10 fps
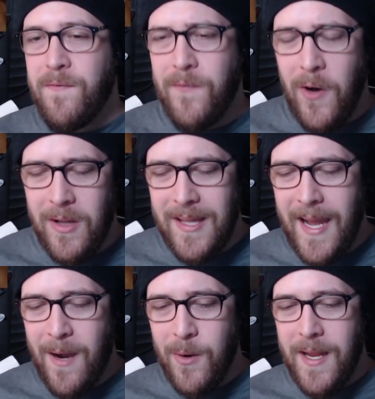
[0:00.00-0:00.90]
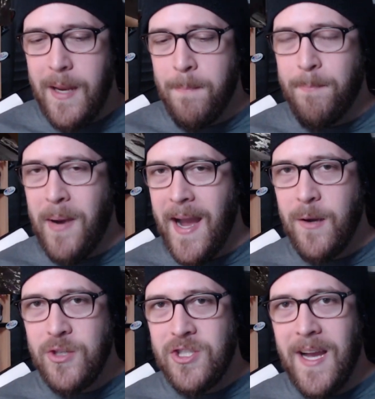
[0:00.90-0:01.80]
Fallout and
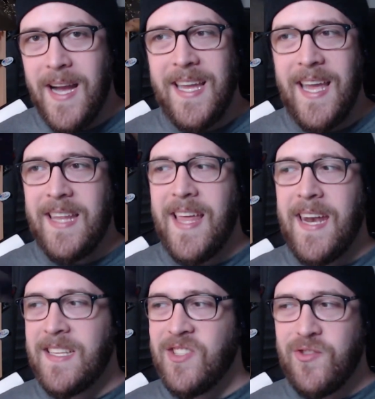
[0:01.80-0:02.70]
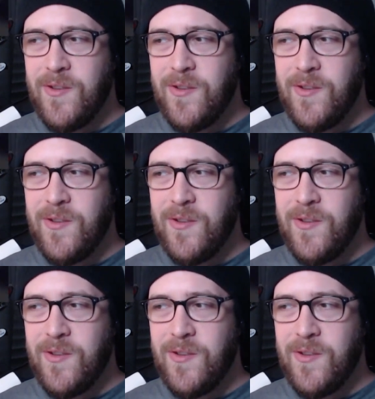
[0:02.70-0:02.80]
BioShock, and that is